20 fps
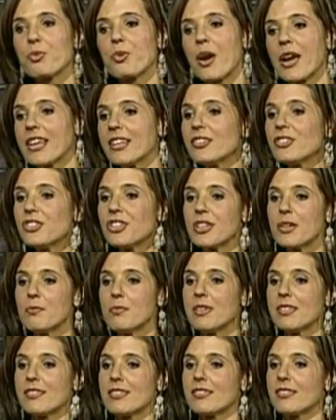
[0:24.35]
Brain
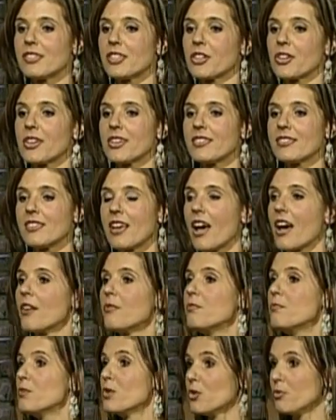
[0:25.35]
gym is a series
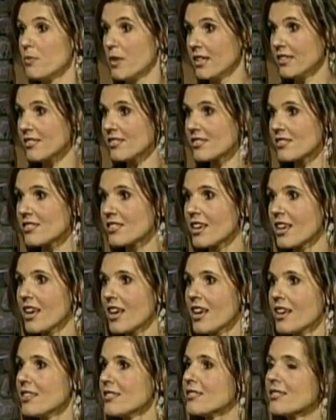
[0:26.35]
of movements,
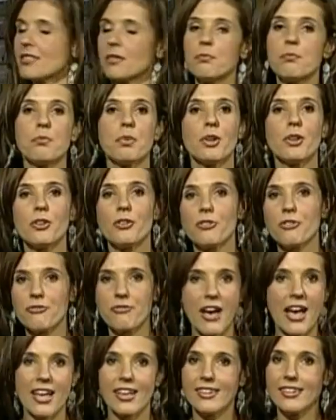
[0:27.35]
simple,
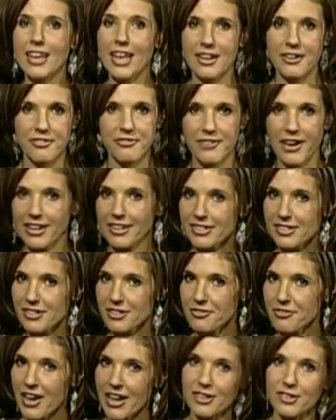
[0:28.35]
fun, and
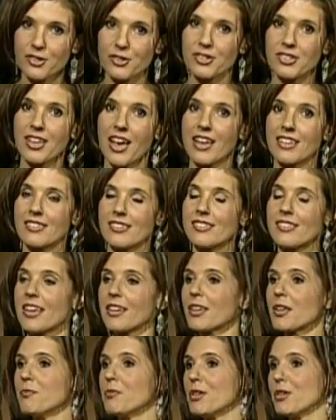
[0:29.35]
effective exercises
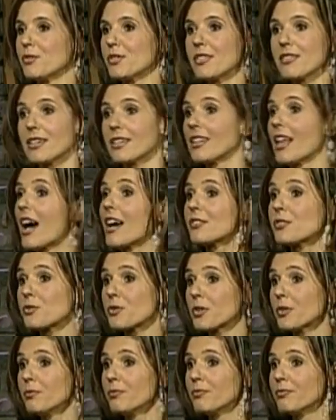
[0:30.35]
that can be used in the
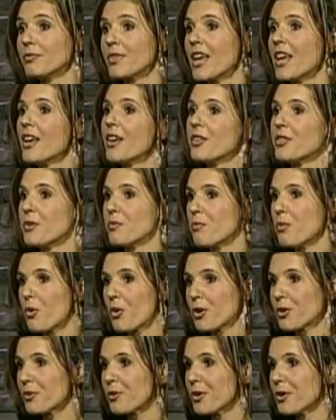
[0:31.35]
classroom, the
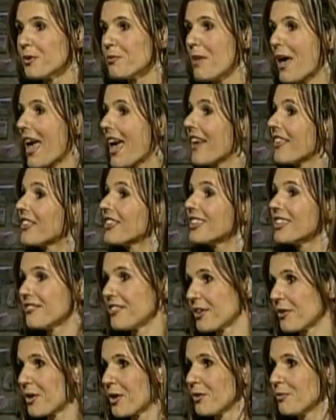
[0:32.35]
boardroom, and the
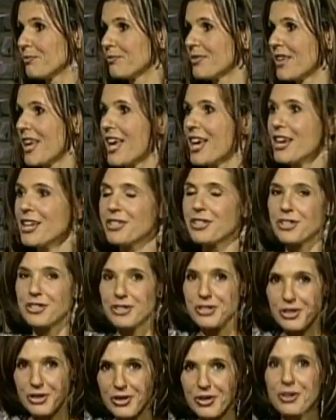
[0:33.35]
living room to
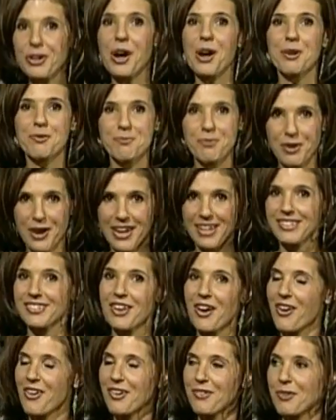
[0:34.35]
turn our
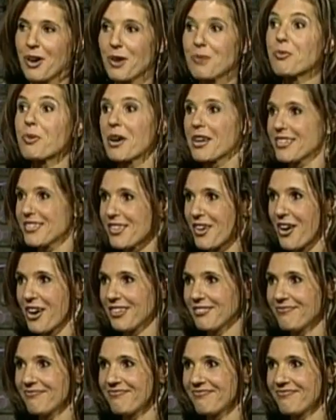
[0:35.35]
brains on.